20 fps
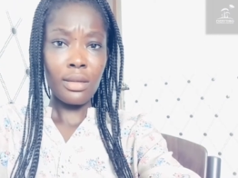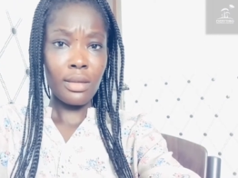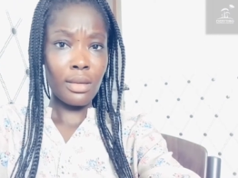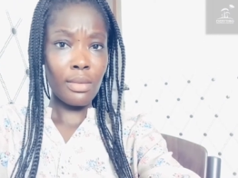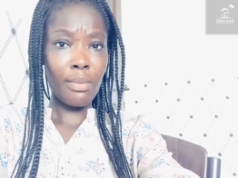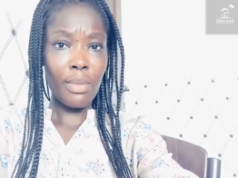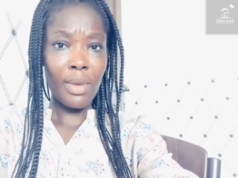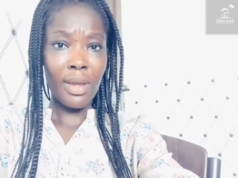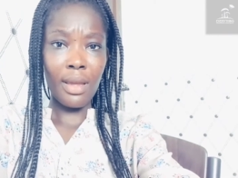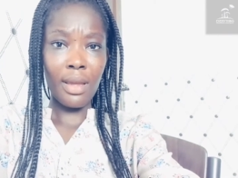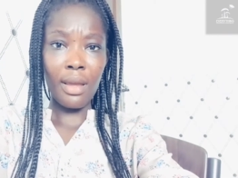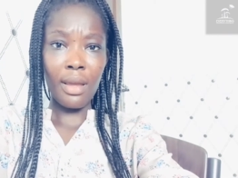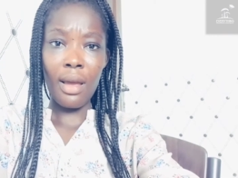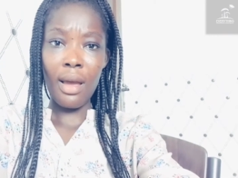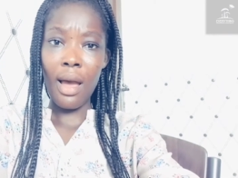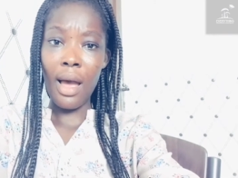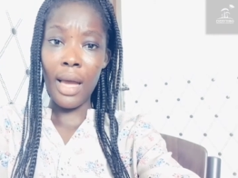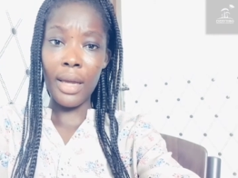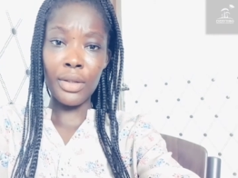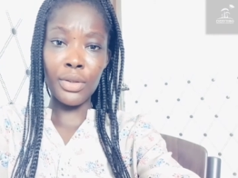To me,
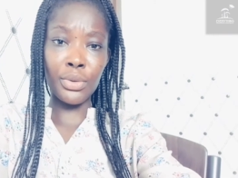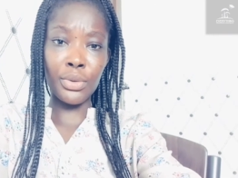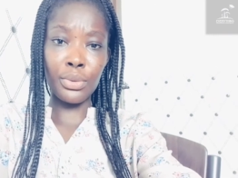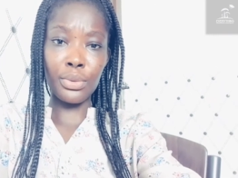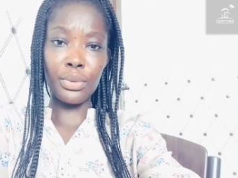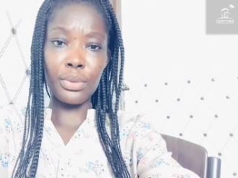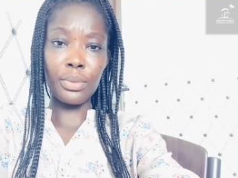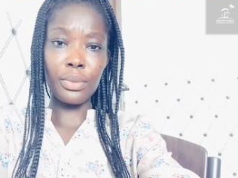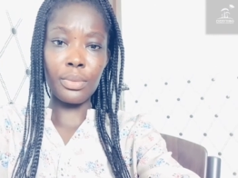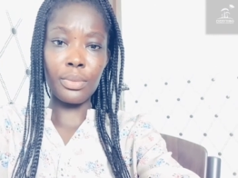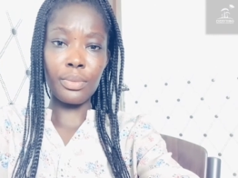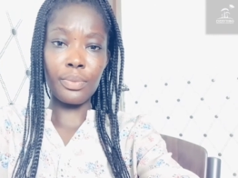I do.